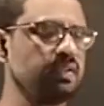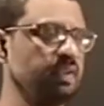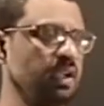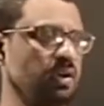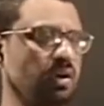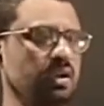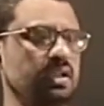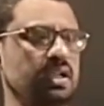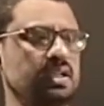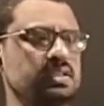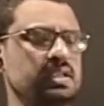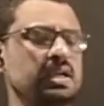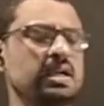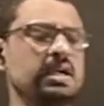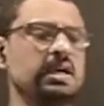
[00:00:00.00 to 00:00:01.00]
and we call it
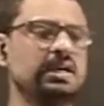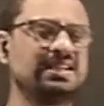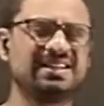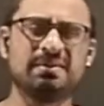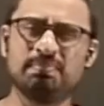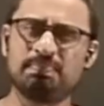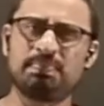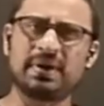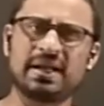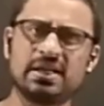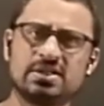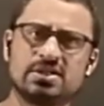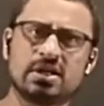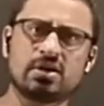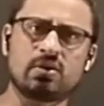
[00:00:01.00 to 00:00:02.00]
as
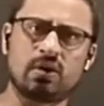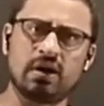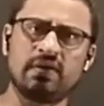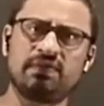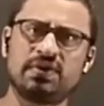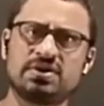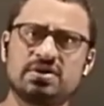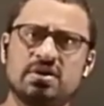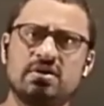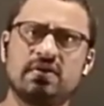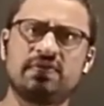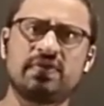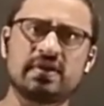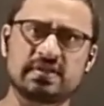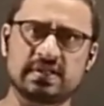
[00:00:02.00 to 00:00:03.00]
temperature
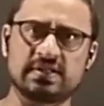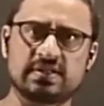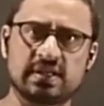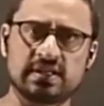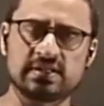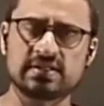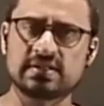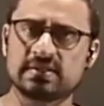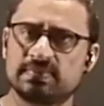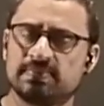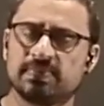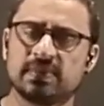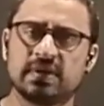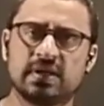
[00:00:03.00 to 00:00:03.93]
coefficient of resistance.